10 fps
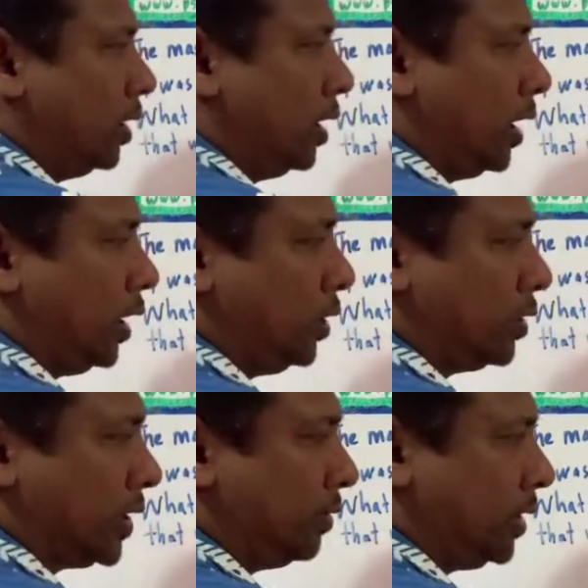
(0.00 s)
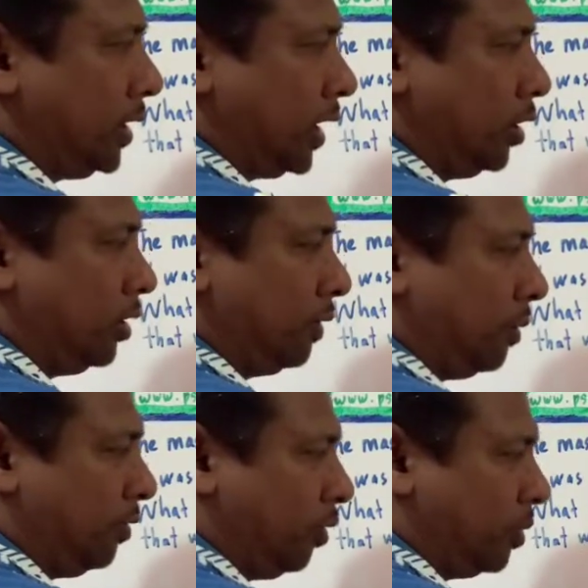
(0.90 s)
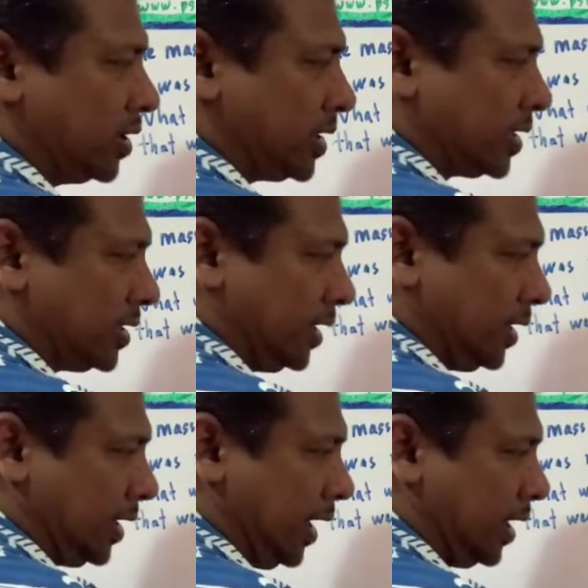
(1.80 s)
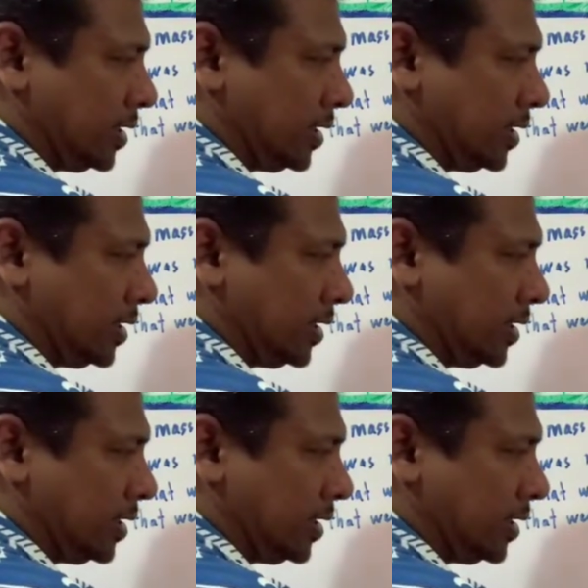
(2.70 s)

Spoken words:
And 17 cannot divide by 4, but 16 can.